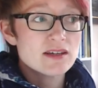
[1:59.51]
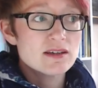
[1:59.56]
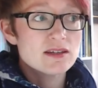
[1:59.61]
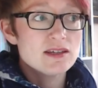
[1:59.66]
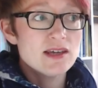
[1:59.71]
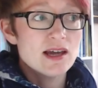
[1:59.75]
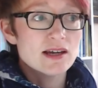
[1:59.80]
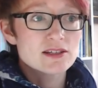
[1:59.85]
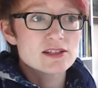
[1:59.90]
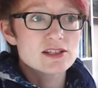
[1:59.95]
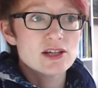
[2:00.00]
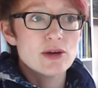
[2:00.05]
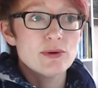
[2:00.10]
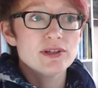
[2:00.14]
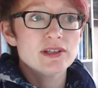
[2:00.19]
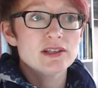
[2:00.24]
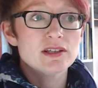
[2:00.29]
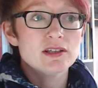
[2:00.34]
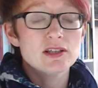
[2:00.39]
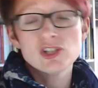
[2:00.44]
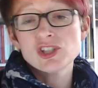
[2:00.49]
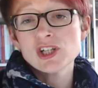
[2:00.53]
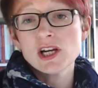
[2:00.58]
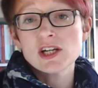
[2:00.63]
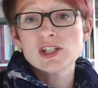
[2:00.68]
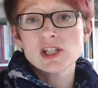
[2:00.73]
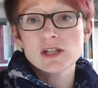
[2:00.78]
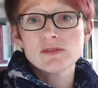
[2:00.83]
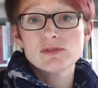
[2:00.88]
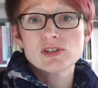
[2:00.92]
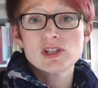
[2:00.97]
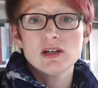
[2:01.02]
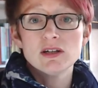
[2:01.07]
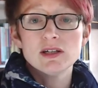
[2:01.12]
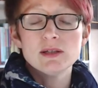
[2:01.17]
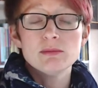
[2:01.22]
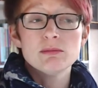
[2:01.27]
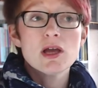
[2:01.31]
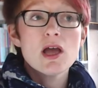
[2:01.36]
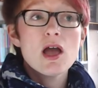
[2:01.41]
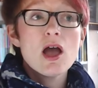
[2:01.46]
Yeah, so it can change over
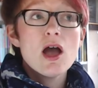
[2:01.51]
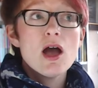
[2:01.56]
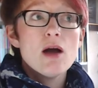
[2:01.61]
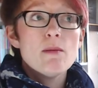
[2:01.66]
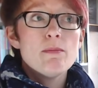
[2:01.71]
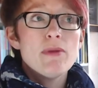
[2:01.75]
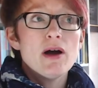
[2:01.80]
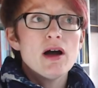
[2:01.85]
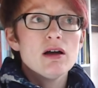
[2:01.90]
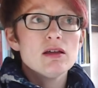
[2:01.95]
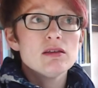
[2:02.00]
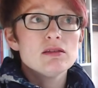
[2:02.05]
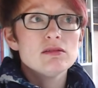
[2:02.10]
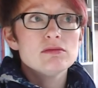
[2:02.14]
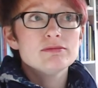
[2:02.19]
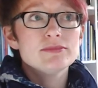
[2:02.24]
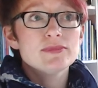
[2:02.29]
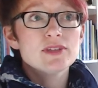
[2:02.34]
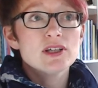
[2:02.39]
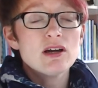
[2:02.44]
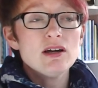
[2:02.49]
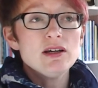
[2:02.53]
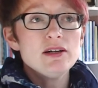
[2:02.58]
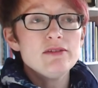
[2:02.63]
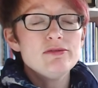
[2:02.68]
time. But the kind of